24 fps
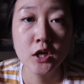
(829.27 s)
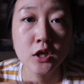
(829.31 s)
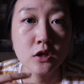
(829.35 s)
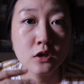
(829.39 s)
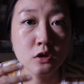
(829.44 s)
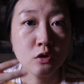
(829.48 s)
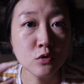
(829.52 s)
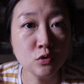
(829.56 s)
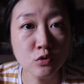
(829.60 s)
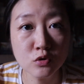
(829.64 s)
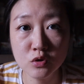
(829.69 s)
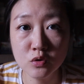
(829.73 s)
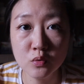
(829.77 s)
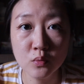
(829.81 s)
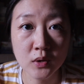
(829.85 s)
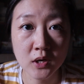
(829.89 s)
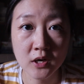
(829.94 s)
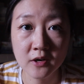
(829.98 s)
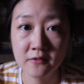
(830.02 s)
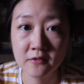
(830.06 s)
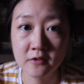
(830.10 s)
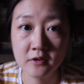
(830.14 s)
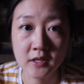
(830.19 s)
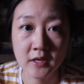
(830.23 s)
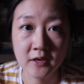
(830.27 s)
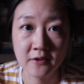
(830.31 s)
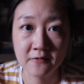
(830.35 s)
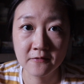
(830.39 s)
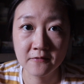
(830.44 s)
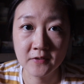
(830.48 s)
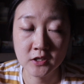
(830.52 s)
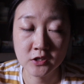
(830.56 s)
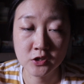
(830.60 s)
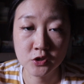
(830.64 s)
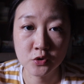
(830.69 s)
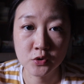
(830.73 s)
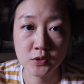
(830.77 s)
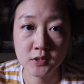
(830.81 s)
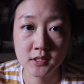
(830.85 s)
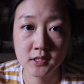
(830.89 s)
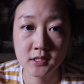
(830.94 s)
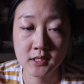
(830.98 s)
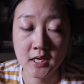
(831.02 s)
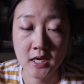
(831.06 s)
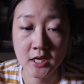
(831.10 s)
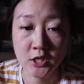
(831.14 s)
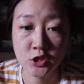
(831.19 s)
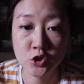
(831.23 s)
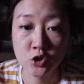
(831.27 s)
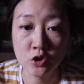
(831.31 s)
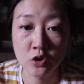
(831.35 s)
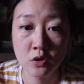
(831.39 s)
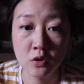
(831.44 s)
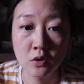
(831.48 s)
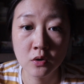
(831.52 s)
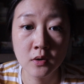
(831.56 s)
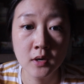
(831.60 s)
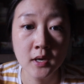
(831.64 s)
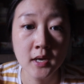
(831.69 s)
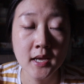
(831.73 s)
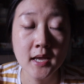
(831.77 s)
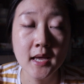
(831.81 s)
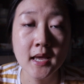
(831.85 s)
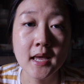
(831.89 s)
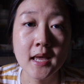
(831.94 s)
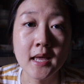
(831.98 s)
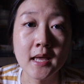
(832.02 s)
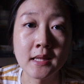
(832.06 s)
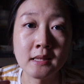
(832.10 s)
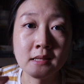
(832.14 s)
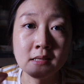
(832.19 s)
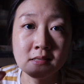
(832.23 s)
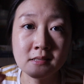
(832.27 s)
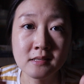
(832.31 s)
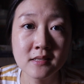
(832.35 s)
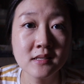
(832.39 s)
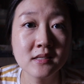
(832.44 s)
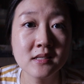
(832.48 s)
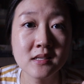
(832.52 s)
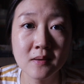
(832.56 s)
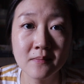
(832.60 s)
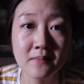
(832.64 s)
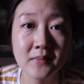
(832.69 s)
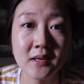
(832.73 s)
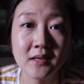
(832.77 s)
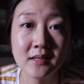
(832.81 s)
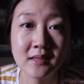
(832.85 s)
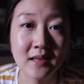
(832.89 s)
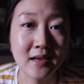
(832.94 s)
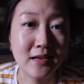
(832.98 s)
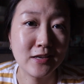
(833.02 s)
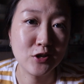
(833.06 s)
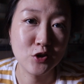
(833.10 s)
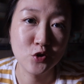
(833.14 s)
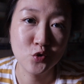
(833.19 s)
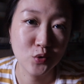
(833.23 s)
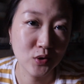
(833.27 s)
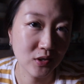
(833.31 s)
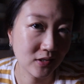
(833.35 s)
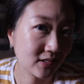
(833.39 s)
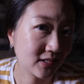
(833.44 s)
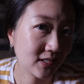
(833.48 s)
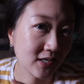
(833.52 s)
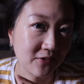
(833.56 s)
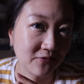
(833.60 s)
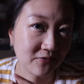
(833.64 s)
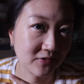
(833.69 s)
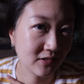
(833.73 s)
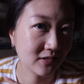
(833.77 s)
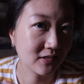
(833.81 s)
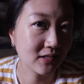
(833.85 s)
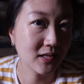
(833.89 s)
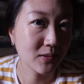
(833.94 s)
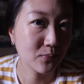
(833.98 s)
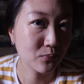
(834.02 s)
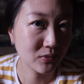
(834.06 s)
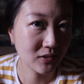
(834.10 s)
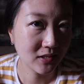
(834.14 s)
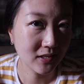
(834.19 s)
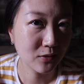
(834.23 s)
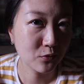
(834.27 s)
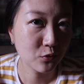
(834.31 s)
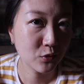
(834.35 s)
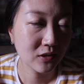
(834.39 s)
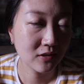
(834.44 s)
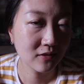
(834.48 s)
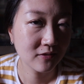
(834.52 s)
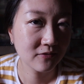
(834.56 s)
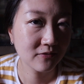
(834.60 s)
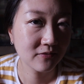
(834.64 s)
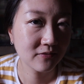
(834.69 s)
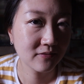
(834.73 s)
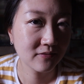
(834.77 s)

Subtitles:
you do whatever that fits your schedule, and this is something that you can definitely play with.